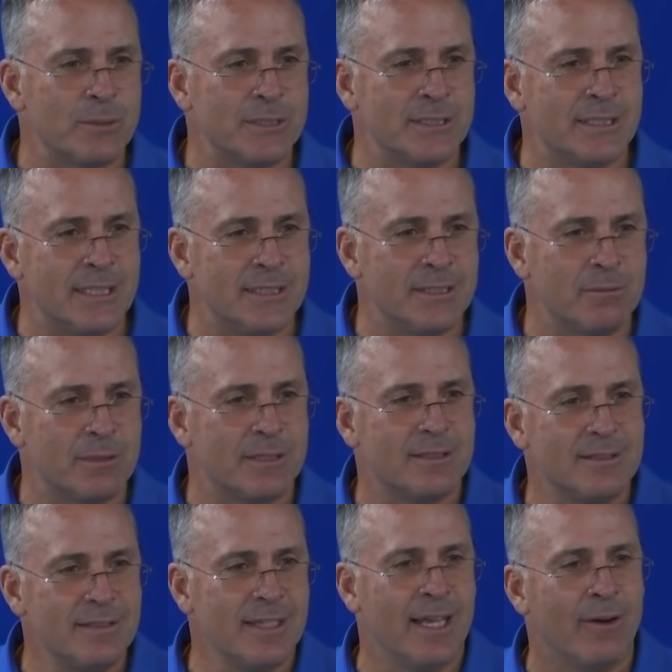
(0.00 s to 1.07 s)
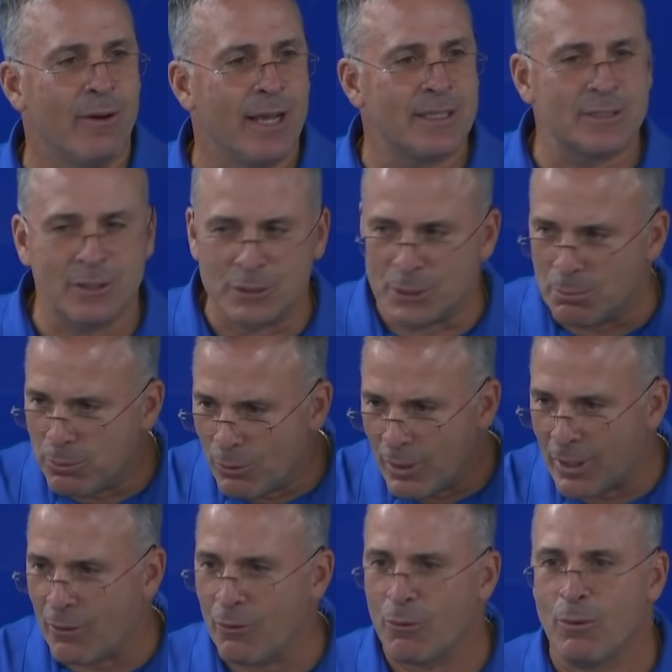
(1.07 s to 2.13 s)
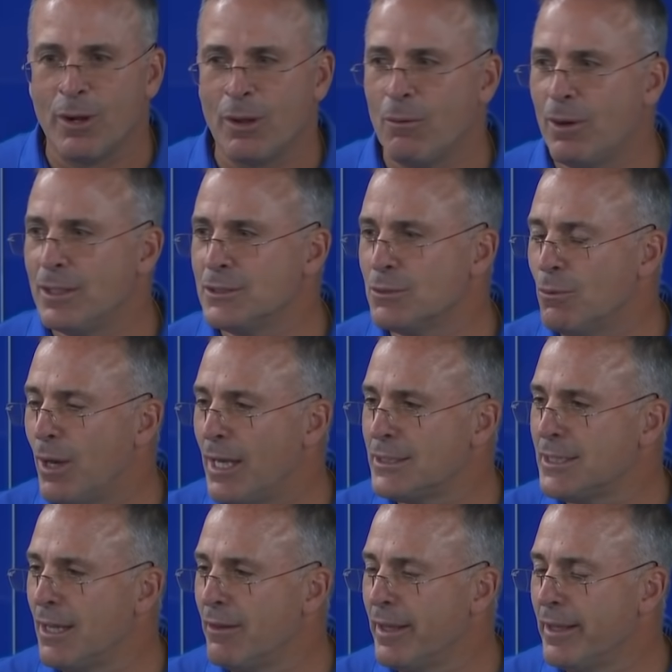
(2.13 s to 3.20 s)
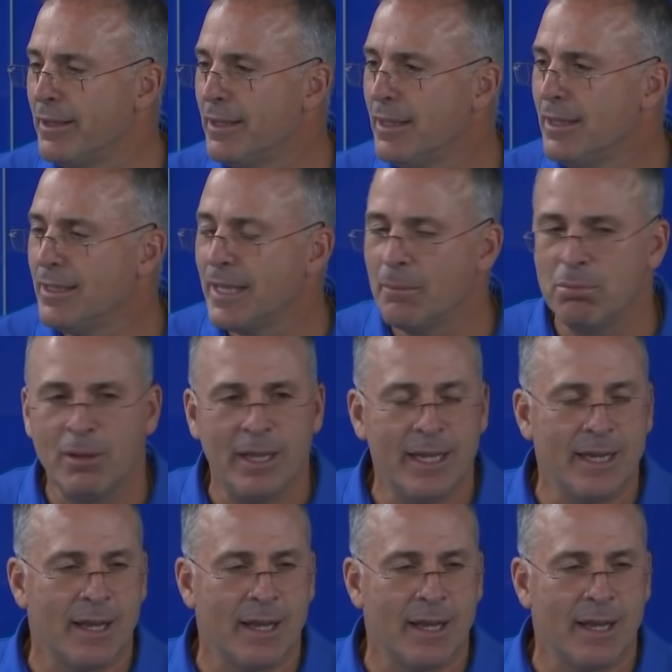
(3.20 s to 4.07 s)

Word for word: which is easy with you know XOS to pull out all their one-on-ones and watch how they they play.